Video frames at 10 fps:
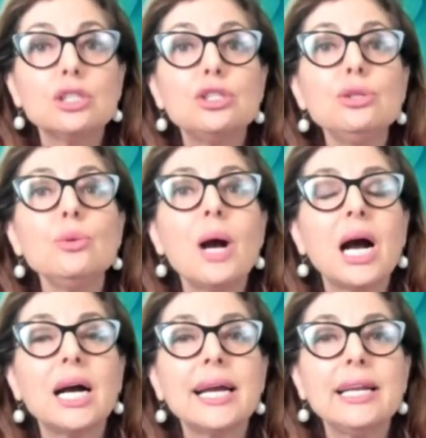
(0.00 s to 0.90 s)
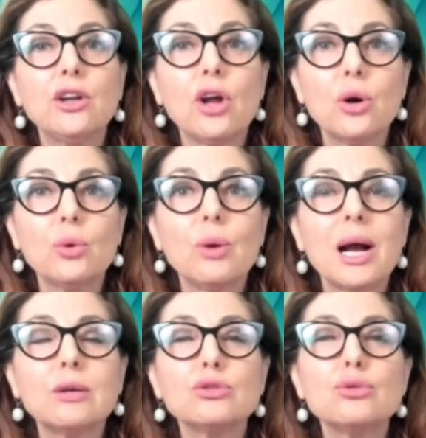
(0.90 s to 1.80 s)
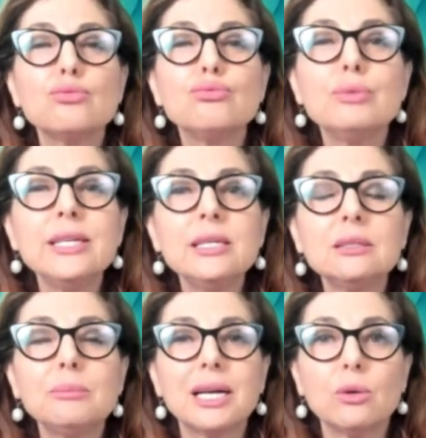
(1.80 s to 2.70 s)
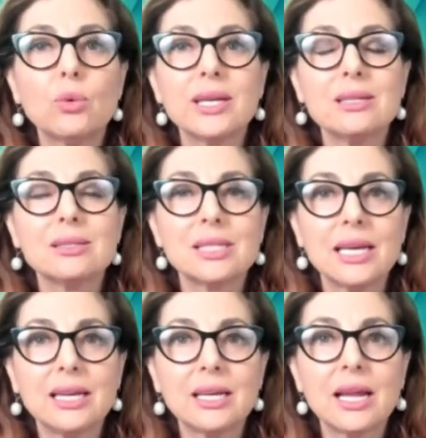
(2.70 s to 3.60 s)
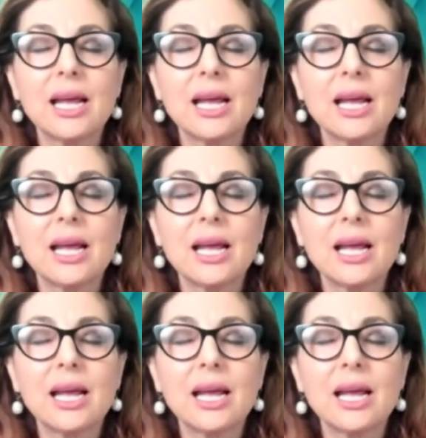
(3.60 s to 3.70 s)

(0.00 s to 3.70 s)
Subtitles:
Do I know how to reel my audience in?